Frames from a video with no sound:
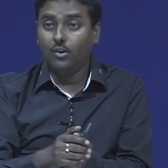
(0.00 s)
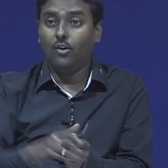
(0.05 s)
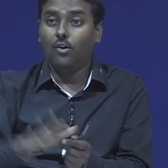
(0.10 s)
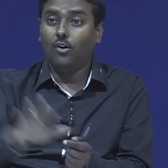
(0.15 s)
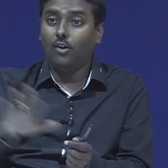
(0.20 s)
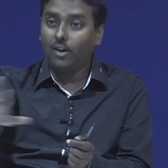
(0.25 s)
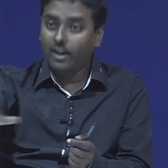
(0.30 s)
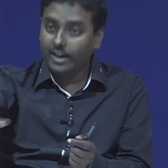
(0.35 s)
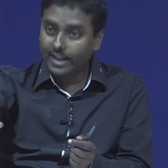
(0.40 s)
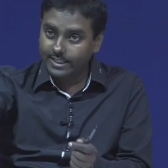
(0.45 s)

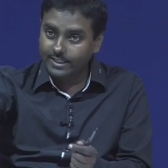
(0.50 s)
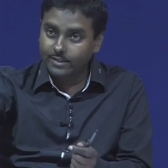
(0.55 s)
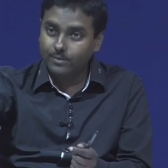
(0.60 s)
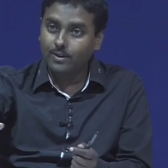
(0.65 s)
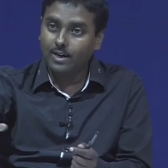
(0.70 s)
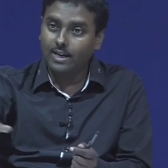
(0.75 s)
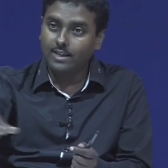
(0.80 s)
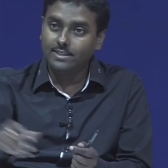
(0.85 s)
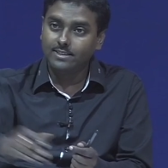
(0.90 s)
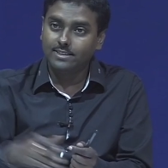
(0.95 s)
or
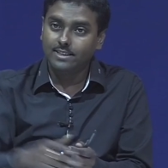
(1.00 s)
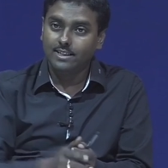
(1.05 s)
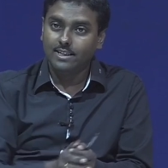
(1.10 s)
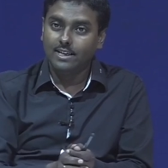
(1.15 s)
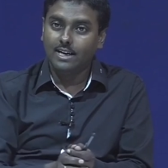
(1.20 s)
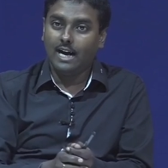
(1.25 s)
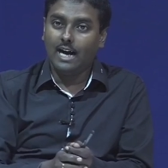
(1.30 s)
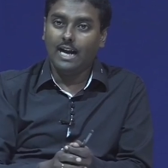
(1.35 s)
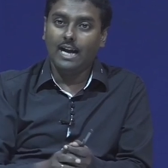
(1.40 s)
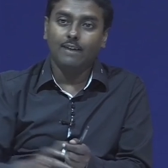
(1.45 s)
otherwise
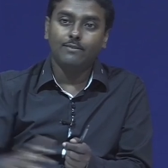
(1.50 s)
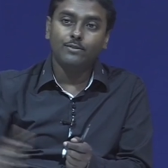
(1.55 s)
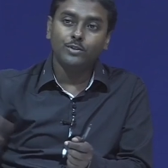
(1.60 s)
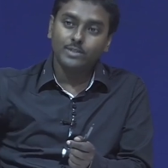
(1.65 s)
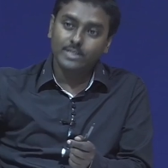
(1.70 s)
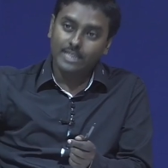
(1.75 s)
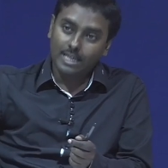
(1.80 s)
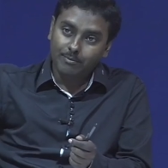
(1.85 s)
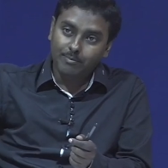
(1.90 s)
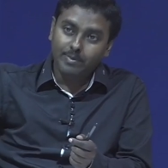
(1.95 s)
I have to
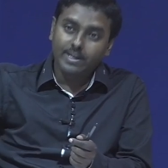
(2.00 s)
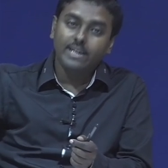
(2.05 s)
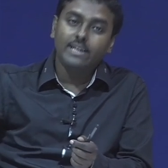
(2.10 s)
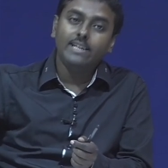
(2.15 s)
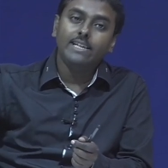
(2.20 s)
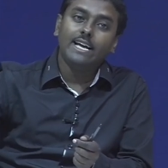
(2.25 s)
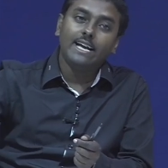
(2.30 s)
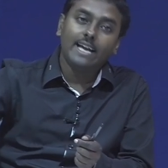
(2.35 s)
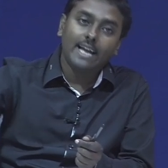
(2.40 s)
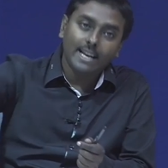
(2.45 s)

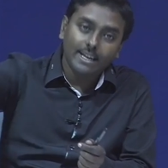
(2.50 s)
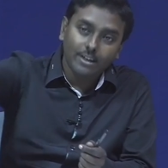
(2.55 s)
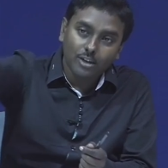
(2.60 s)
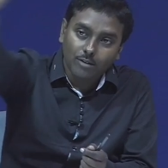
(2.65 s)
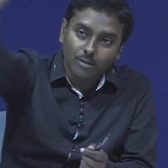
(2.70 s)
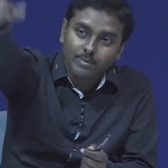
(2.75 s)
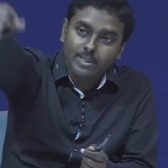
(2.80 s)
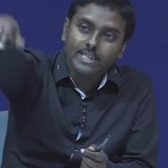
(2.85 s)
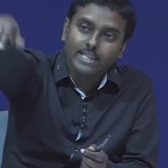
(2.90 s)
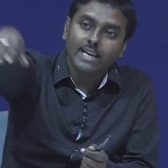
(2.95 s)
separately again
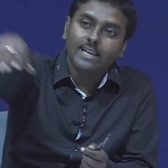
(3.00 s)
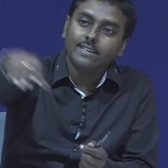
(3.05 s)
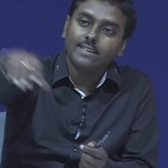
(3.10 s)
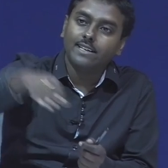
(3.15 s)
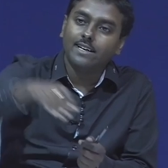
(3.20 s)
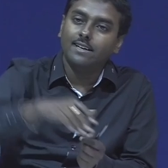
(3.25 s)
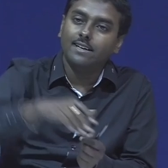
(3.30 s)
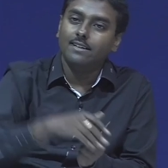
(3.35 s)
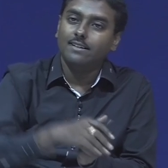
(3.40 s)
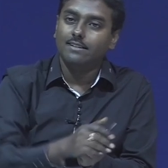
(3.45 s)
communicate
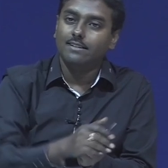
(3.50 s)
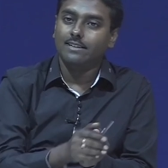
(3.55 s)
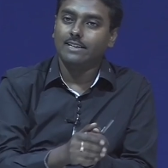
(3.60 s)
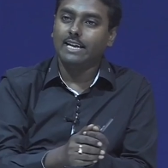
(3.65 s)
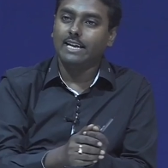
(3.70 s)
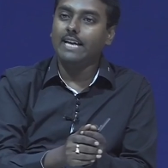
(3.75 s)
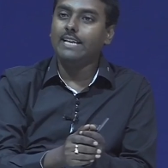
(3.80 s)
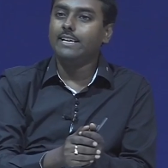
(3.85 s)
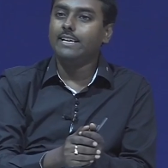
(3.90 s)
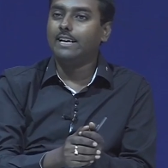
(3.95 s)
the
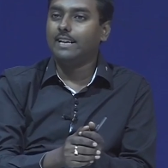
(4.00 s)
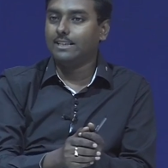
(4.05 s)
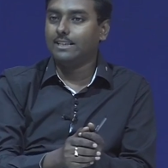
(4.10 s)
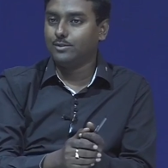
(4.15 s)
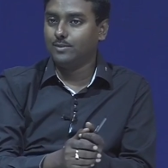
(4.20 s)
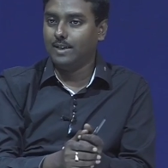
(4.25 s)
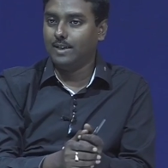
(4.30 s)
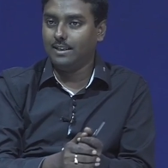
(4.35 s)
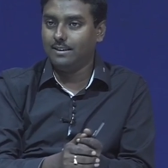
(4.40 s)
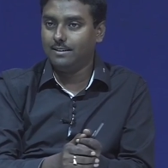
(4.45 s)
carrier as
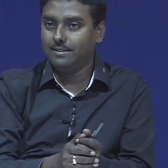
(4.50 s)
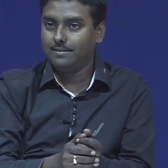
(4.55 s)
well